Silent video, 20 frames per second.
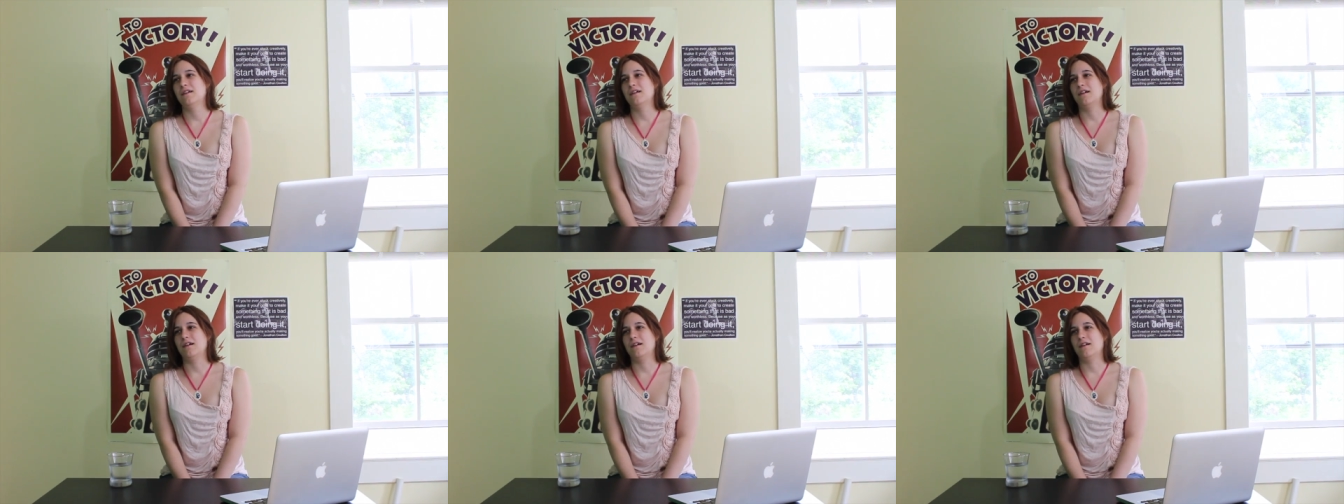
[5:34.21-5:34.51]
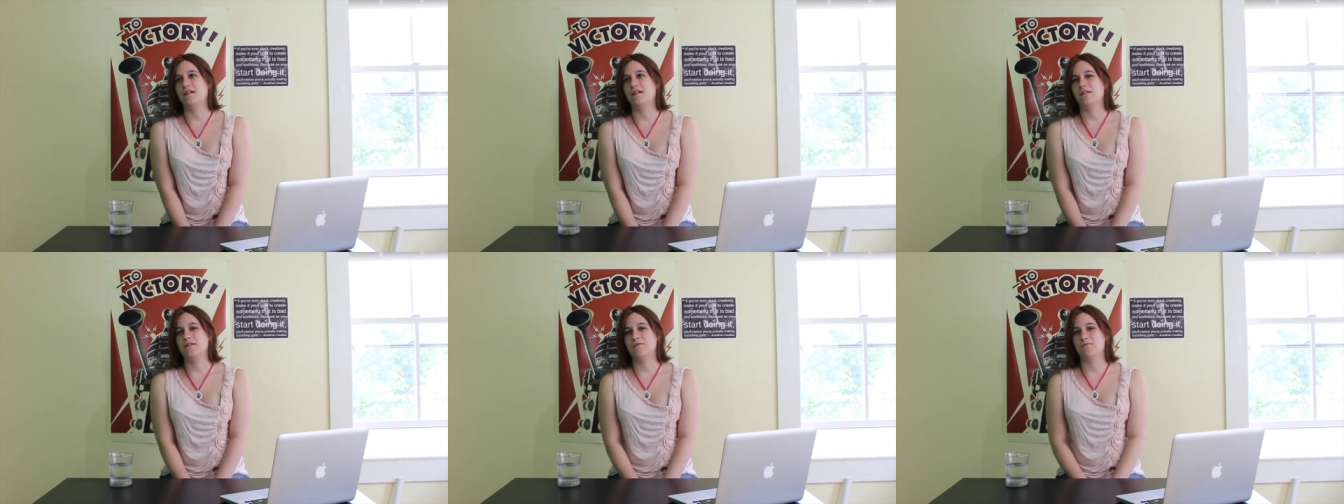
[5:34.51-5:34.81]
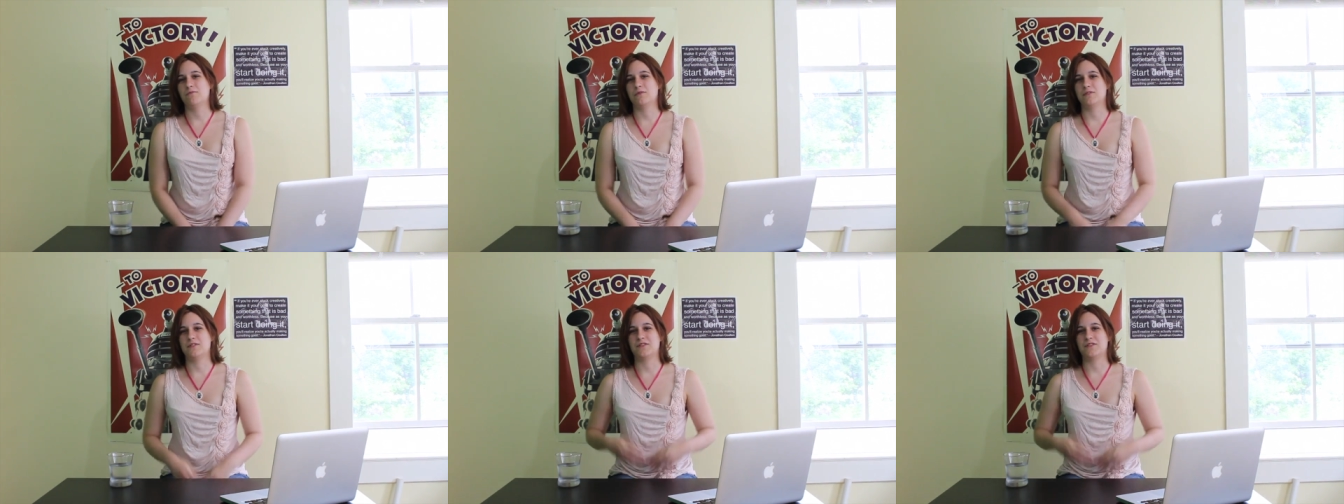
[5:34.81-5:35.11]
uh,
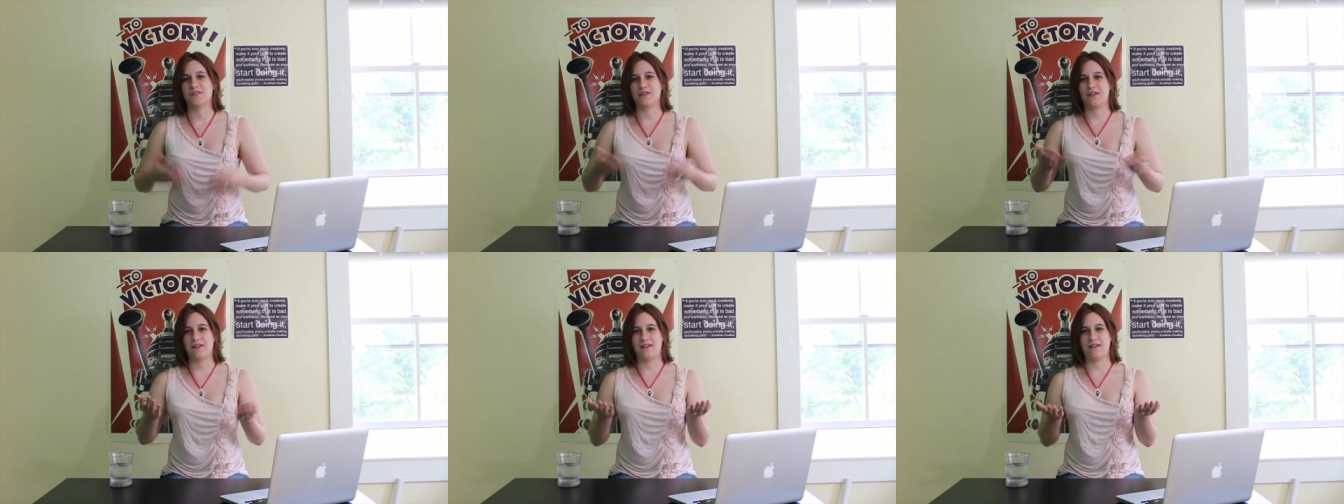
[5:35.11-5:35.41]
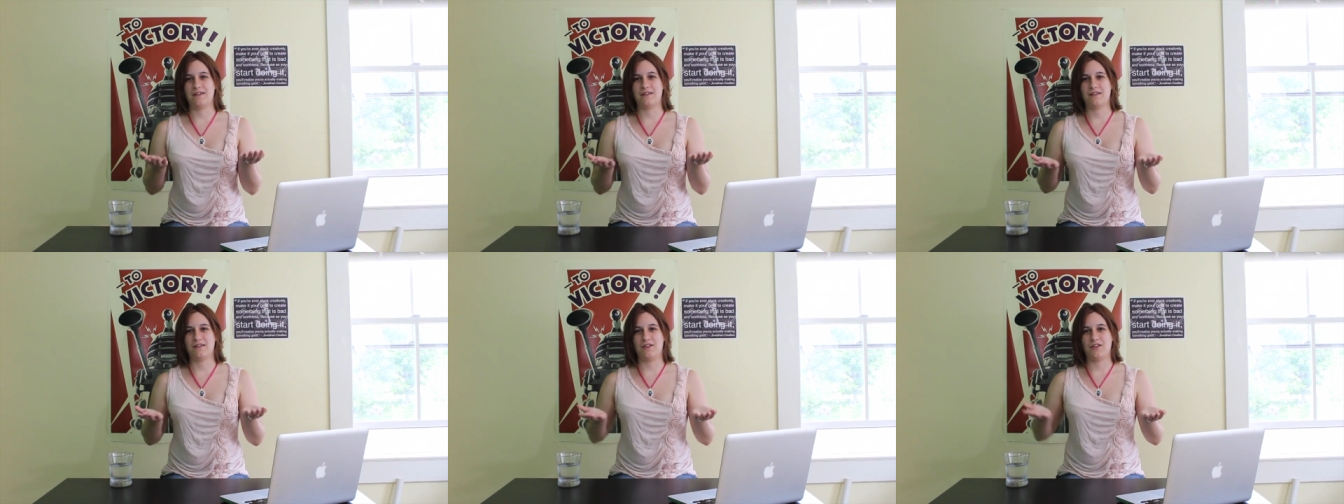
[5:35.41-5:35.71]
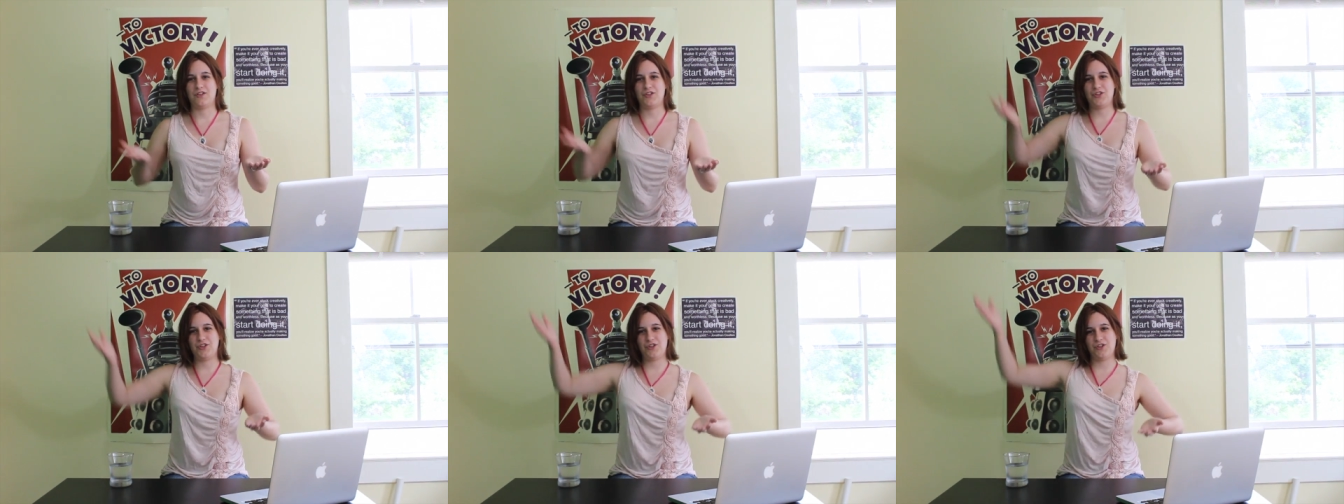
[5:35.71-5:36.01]
was like a
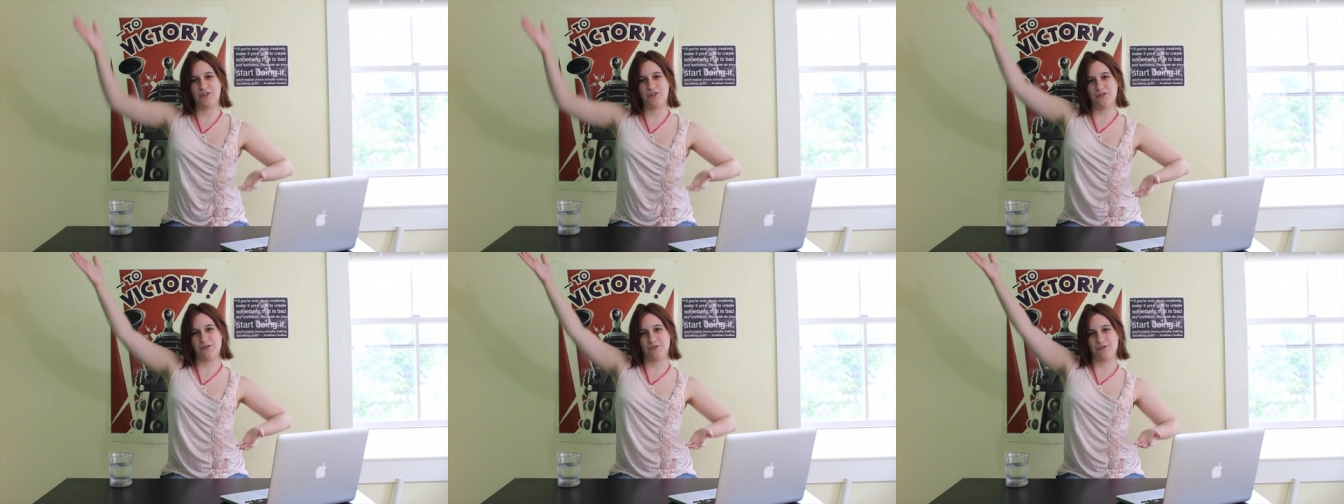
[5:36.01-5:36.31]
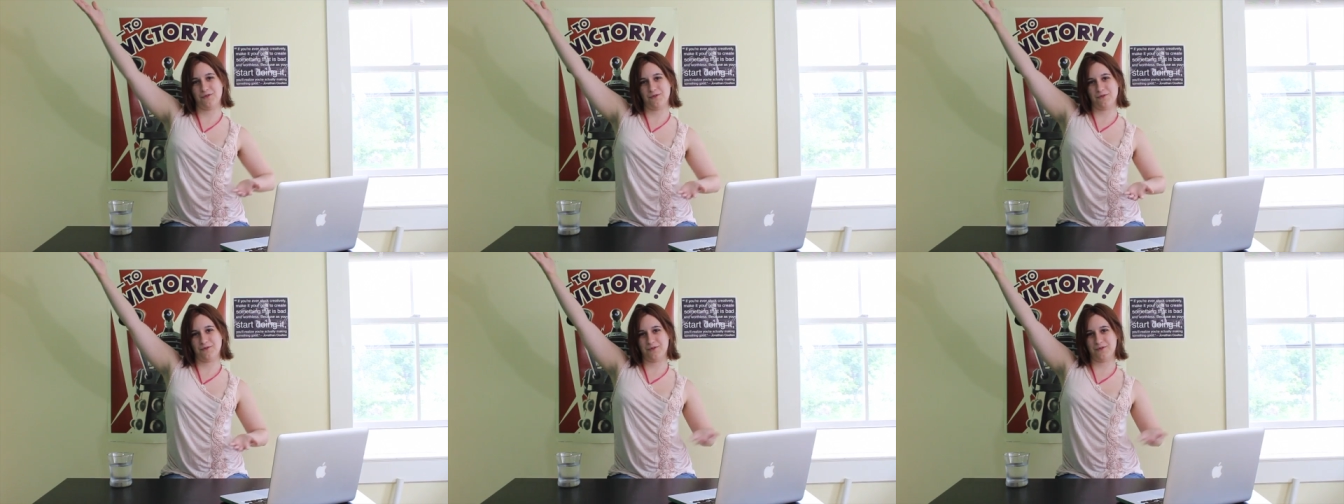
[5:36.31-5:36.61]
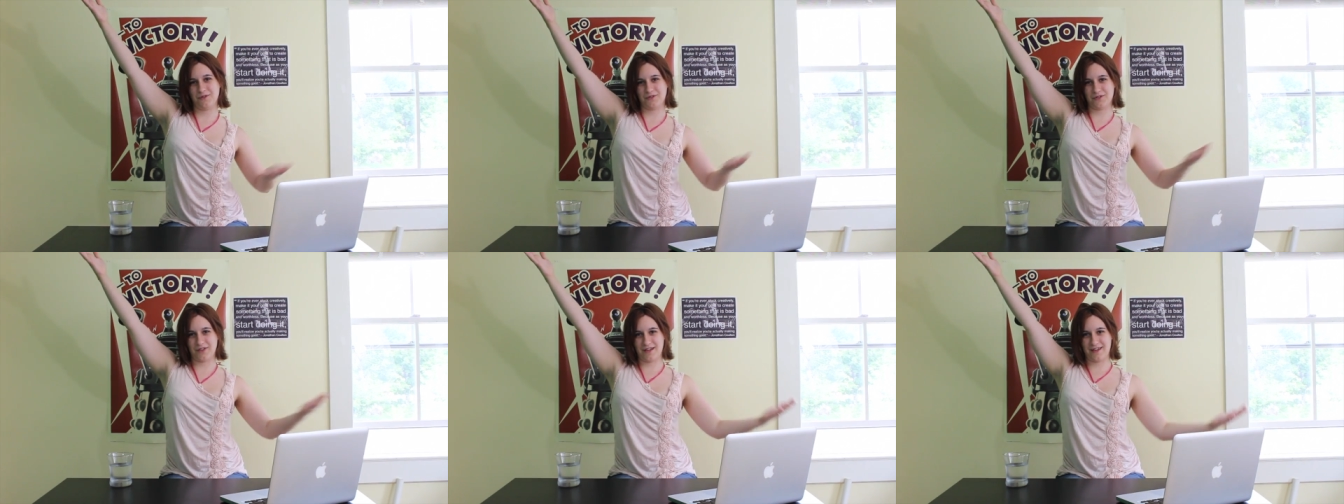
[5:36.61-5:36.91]

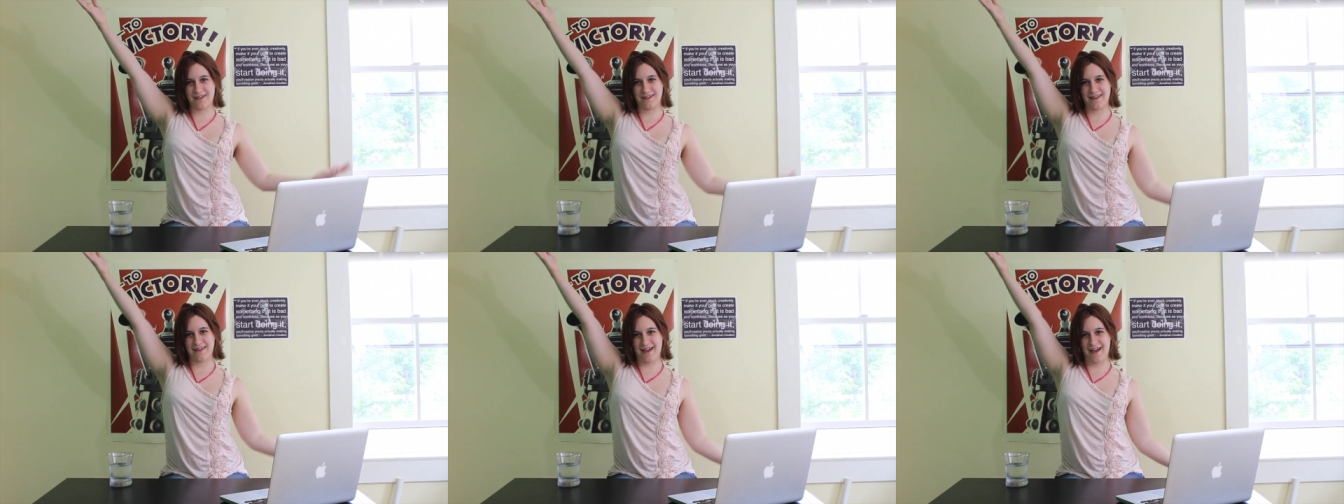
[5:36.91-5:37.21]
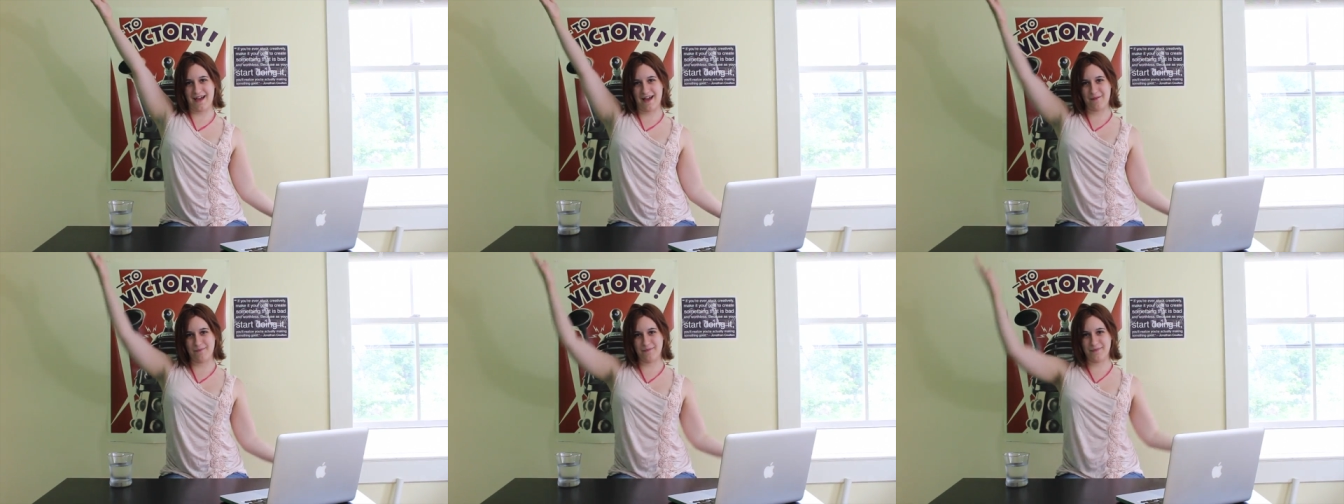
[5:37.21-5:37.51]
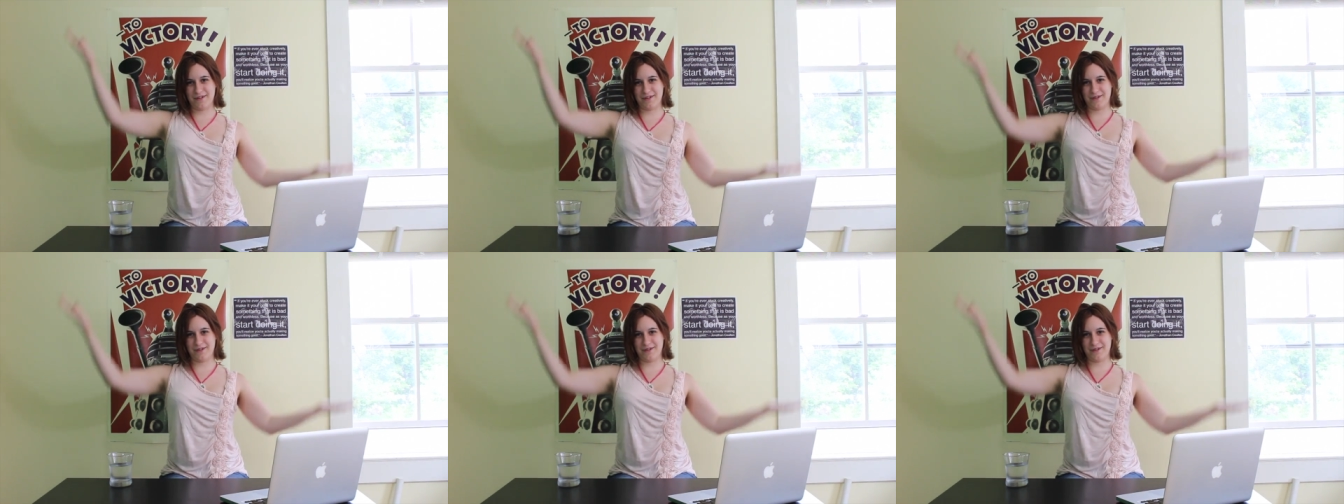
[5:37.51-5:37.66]
huge like gap